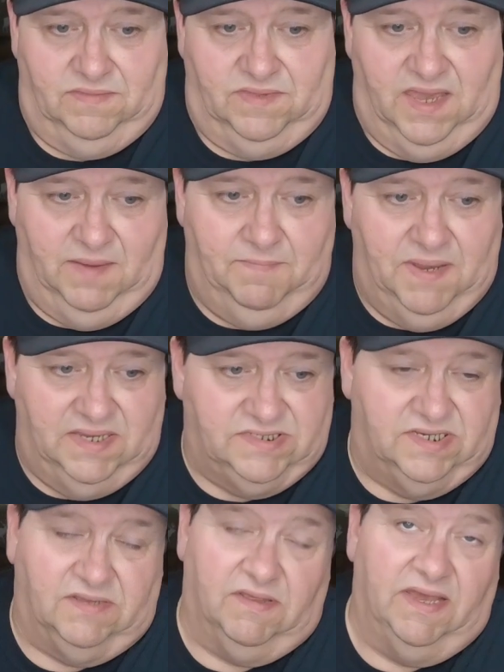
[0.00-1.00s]
They
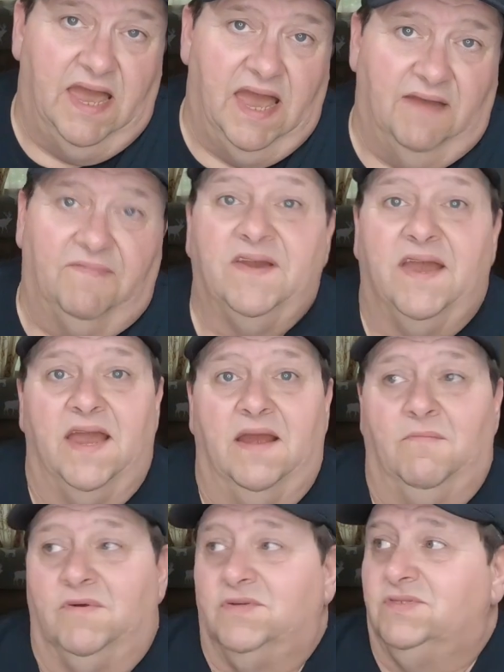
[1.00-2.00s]
basically have
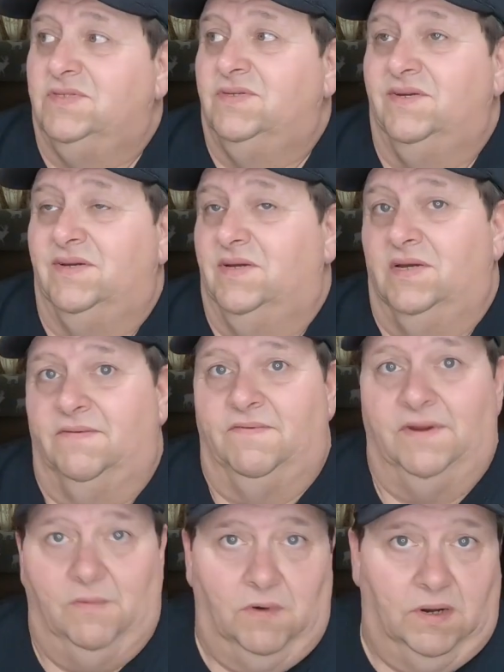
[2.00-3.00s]
cameras
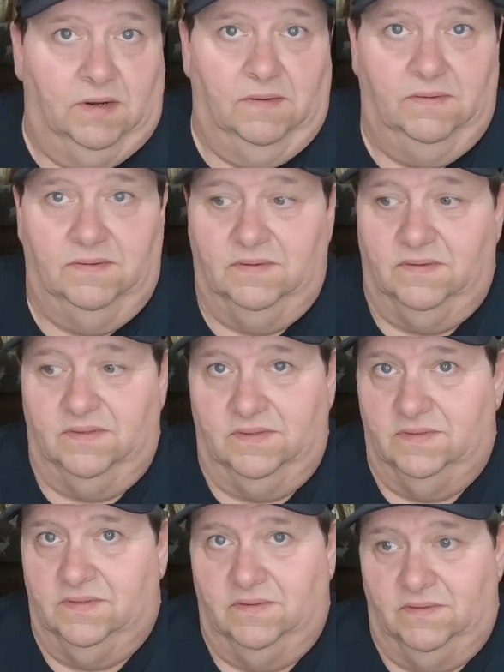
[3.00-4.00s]
everywhere.
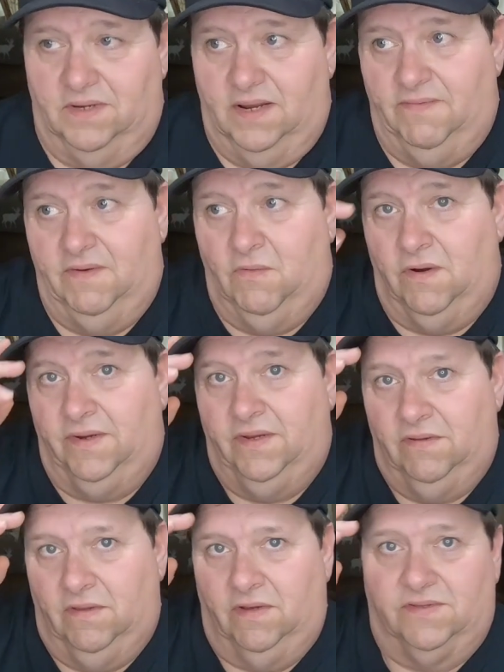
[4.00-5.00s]
Everywhere you
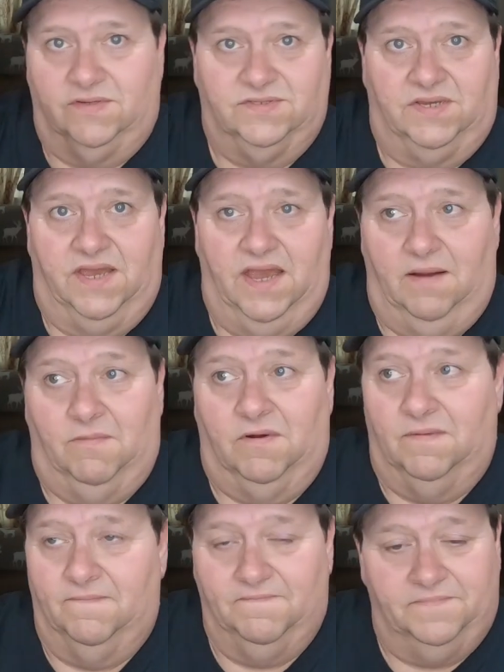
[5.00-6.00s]
look, there's a camera.
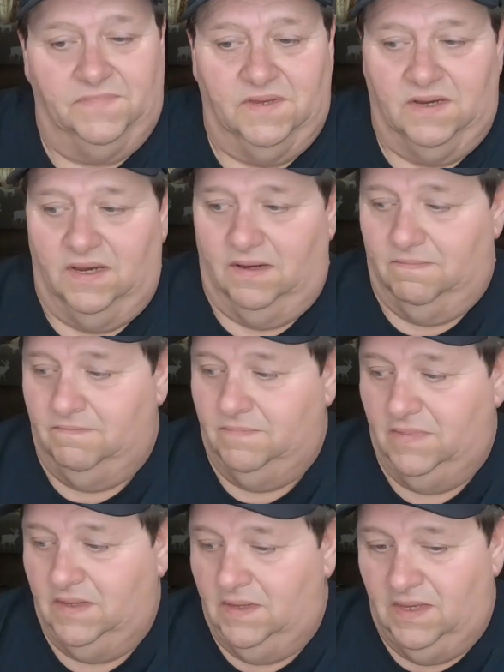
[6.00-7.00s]

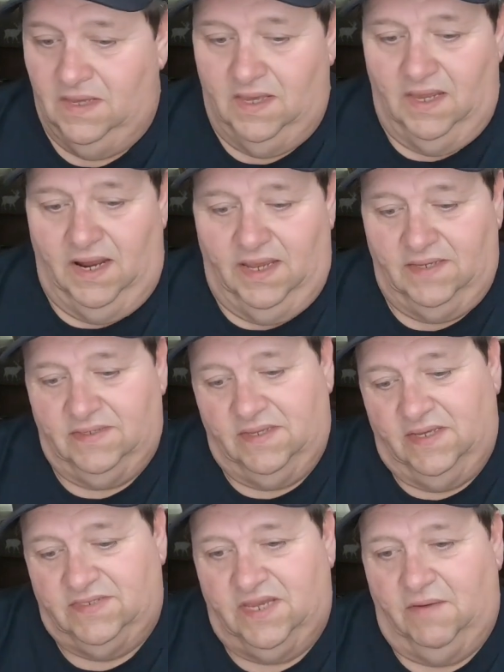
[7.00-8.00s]
And
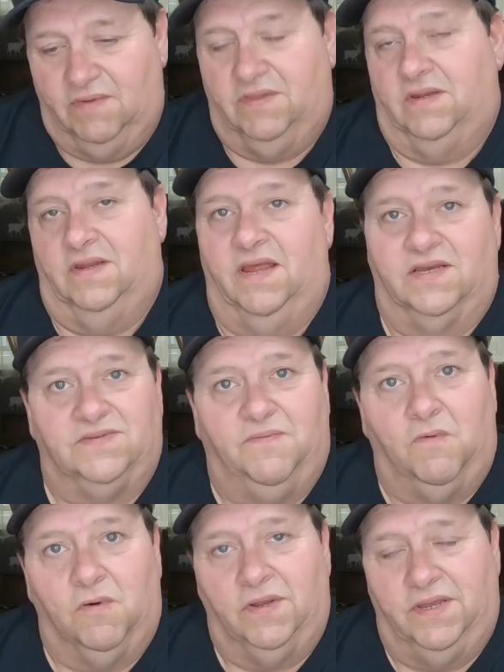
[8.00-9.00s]
they say within the next
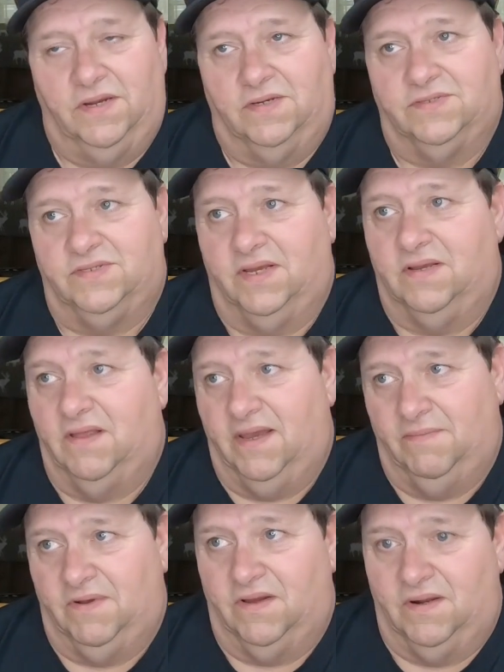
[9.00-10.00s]
4 years, they
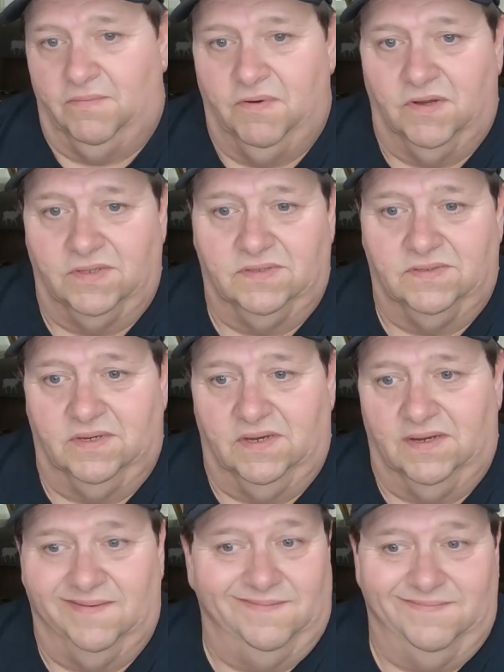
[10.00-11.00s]
claim they're going to put
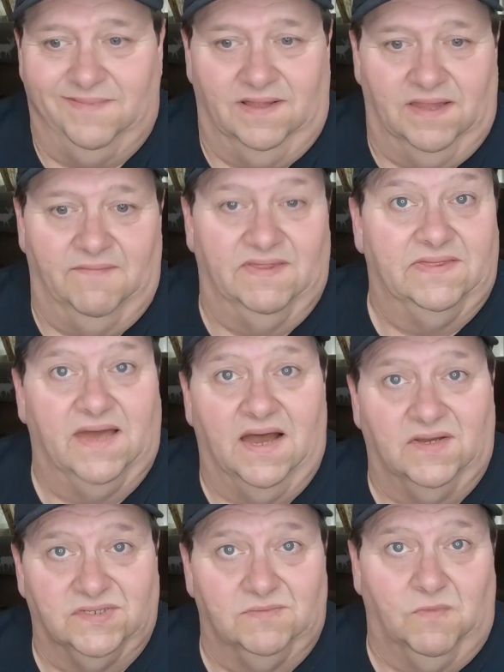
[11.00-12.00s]

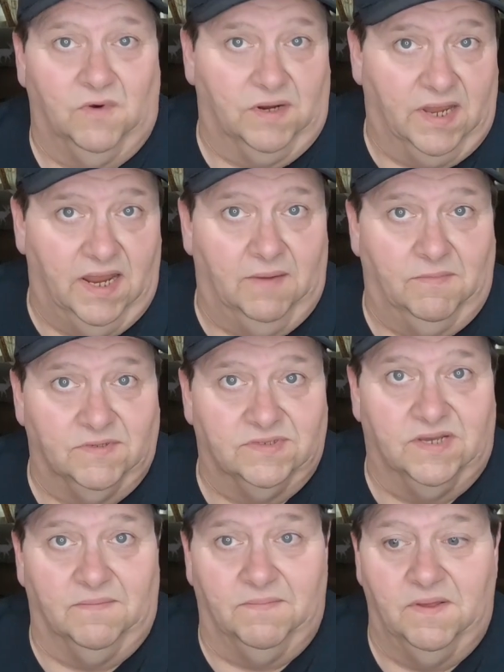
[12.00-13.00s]
11,000 more cameras
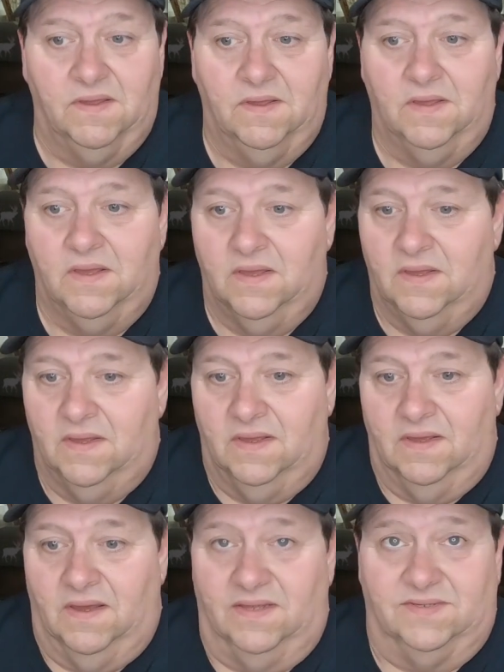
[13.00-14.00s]
up.
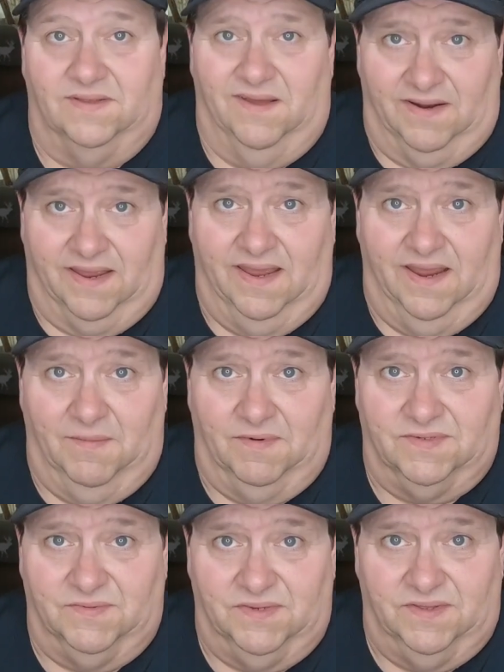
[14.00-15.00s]
That's a lot of
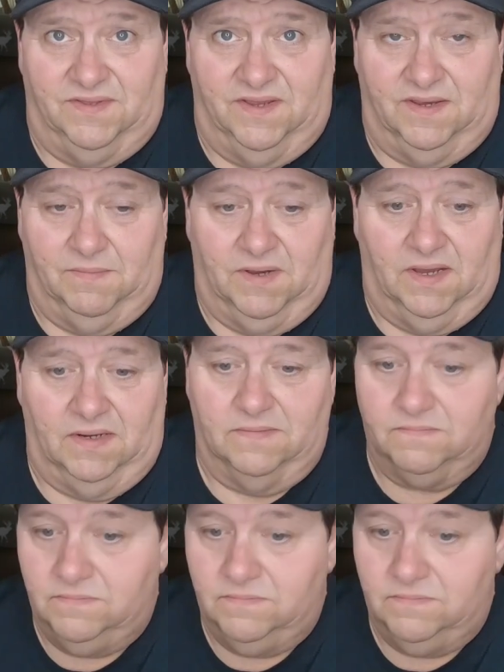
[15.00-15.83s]
cameras when you think about it.